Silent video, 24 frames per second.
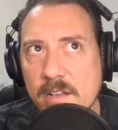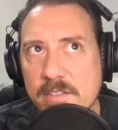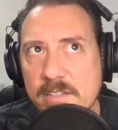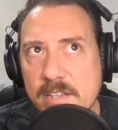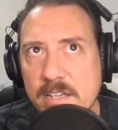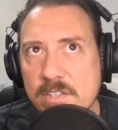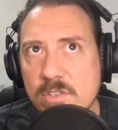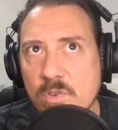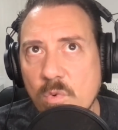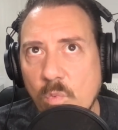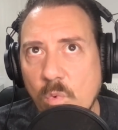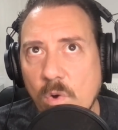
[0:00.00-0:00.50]

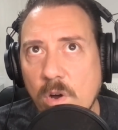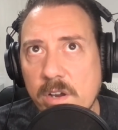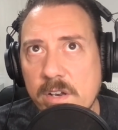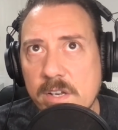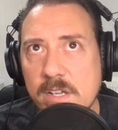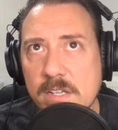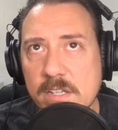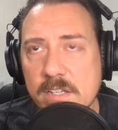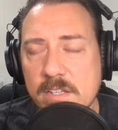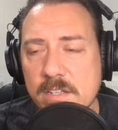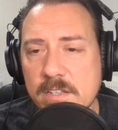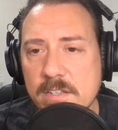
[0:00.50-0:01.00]
Season 1
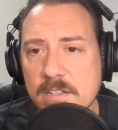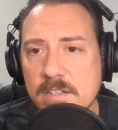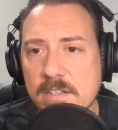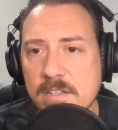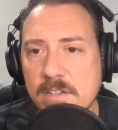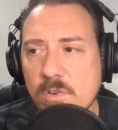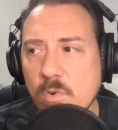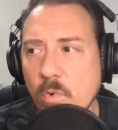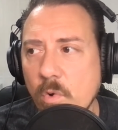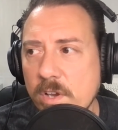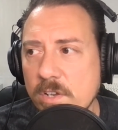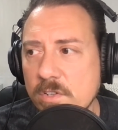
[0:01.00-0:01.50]
is
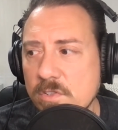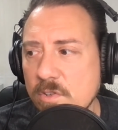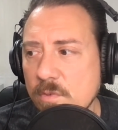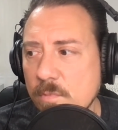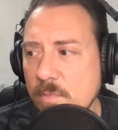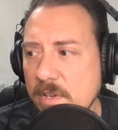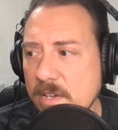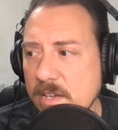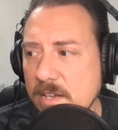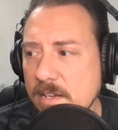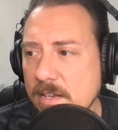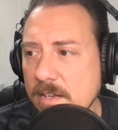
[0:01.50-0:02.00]
going to
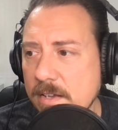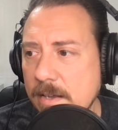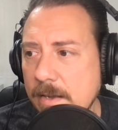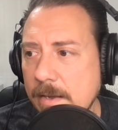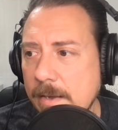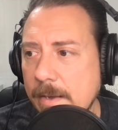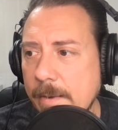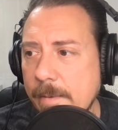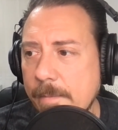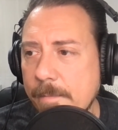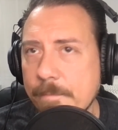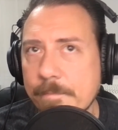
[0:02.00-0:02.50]
be
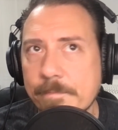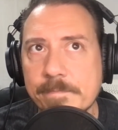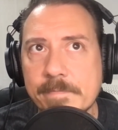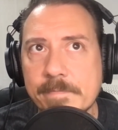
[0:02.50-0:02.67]
the